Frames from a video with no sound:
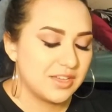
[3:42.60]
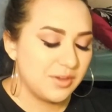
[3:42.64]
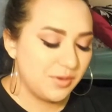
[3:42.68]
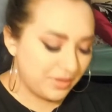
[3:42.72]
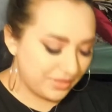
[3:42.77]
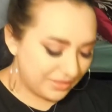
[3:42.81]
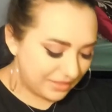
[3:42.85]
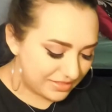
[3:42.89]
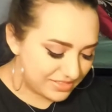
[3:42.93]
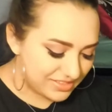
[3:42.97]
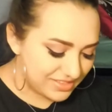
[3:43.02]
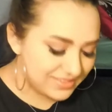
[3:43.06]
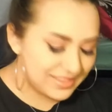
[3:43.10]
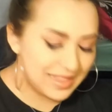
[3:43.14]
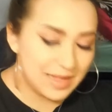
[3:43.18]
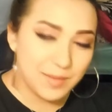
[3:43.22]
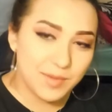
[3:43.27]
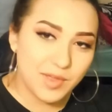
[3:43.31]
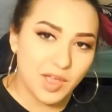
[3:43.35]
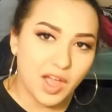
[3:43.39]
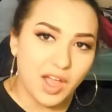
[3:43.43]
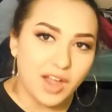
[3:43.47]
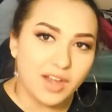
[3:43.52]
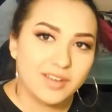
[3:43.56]
Is that the
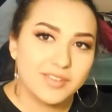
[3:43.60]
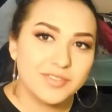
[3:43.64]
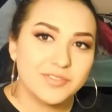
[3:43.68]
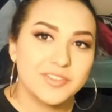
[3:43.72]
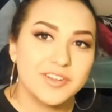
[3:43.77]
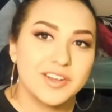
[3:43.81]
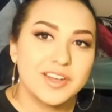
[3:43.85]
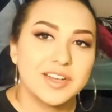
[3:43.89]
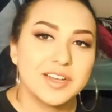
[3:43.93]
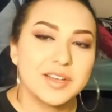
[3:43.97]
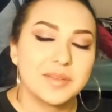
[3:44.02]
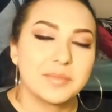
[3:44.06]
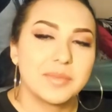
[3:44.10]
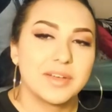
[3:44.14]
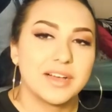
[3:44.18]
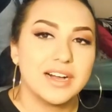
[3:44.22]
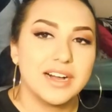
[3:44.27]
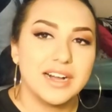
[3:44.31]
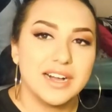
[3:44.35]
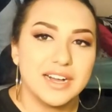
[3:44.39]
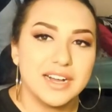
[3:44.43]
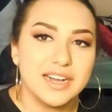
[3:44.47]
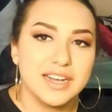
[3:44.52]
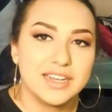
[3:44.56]
same car from
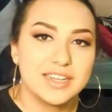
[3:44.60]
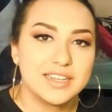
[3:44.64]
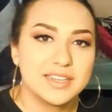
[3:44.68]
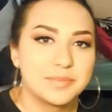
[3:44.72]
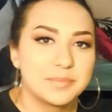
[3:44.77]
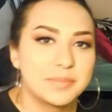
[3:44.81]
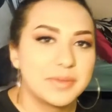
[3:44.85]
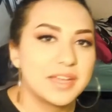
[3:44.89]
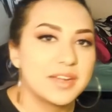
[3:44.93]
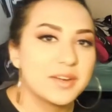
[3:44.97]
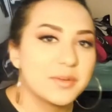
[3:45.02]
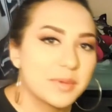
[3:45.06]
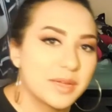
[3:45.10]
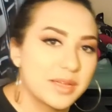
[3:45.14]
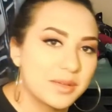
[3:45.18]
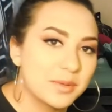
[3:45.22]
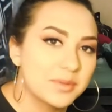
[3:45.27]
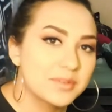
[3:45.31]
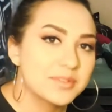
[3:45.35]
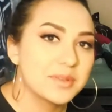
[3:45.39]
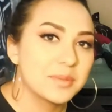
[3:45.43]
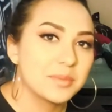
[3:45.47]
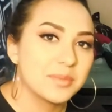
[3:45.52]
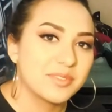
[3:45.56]
uh, Pedal
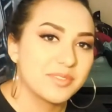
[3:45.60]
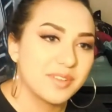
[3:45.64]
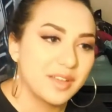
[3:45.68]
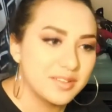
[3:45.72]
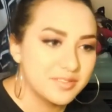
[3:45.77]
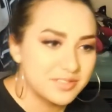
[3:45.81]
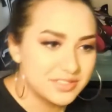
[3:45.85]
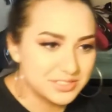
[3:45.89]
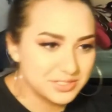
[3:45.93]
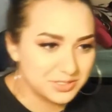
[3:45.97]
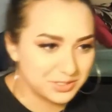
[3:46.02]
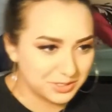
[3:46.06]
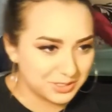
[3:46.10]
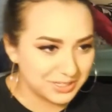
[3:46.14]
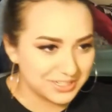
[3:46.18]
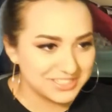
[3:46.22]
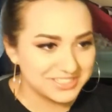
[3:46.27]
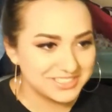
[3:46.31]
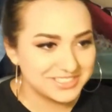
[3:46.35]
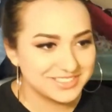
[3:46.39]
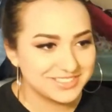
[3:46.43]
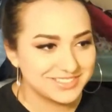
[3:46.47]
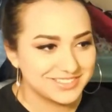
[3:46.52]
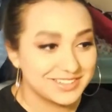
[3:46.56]
Michael's number 5 featuring Crush?
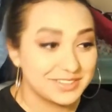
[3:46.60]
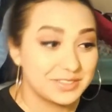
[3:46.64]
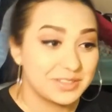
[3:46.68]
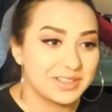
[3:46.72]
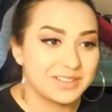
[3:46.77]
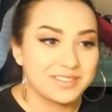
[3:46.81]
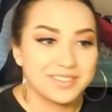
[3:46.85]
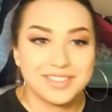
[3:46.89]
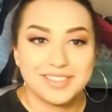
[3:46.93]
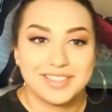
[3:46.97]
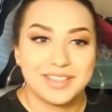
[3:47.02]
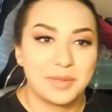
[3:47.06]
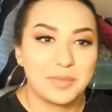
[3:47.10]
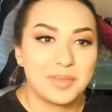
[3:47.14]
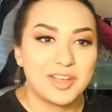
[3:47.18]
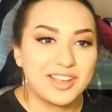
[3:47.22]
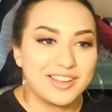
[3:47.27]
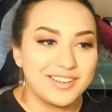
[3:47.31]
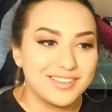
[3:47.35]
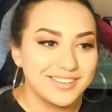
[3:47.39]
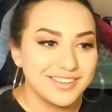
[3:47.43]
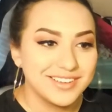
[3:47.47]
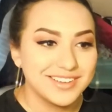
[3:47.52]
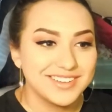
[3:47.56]
I think it's the same
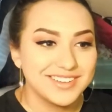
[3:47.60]
car.